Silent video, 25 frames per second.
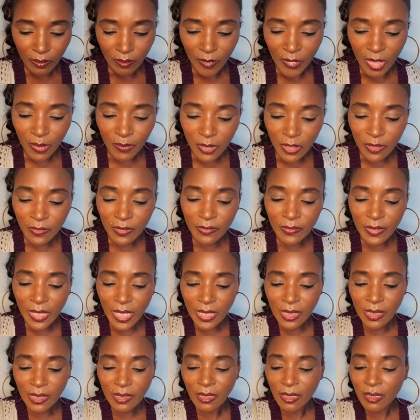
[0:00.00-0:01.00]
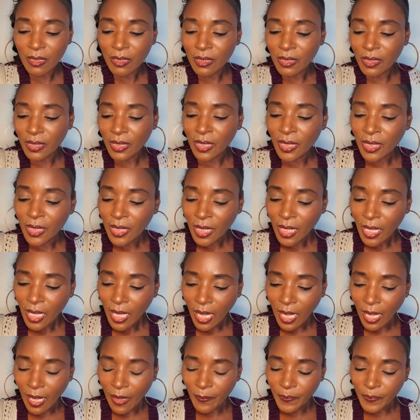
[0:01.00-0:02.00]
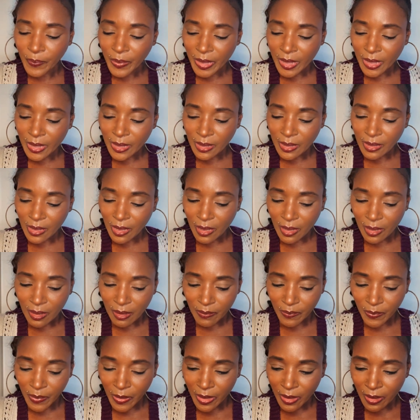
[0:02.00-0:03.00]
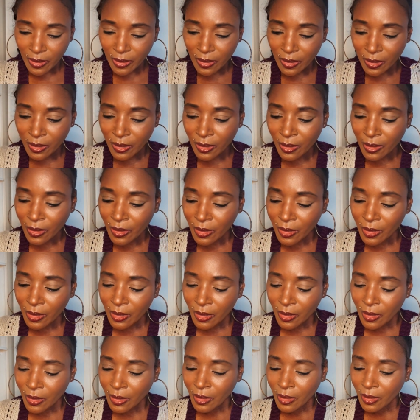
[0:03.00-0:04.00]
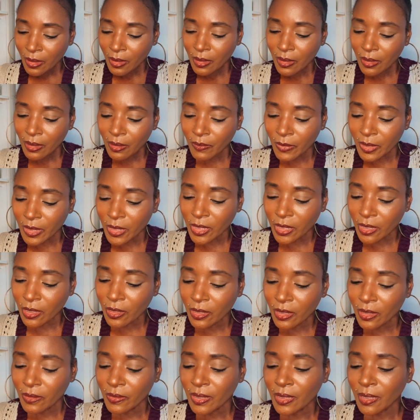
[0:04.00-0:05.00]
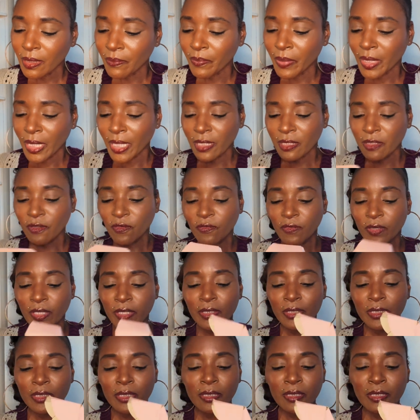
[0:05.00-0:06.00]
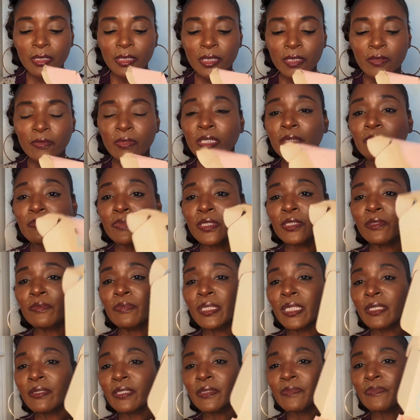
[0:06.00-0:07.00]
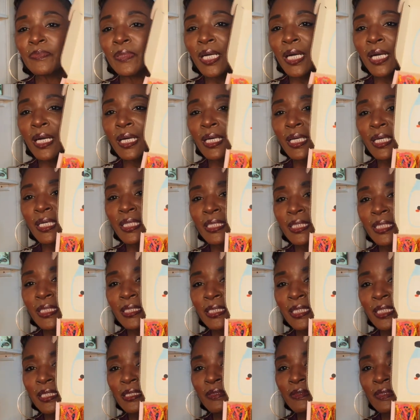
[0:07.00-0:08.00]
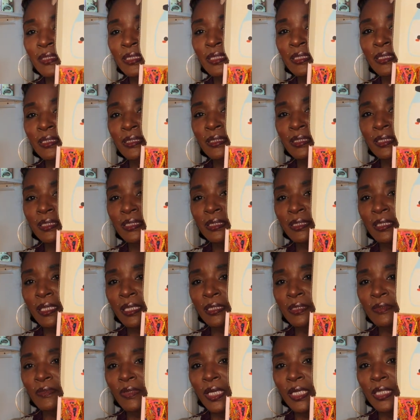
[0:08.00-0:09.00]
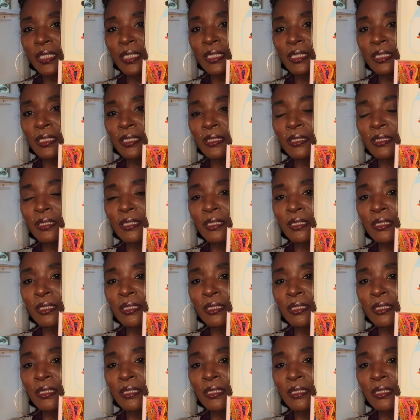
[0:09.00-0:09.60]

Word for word: Moving right along, I picked up, I'm going to show you in the box first, sweet blueberry pie. And that's what this looks like right here.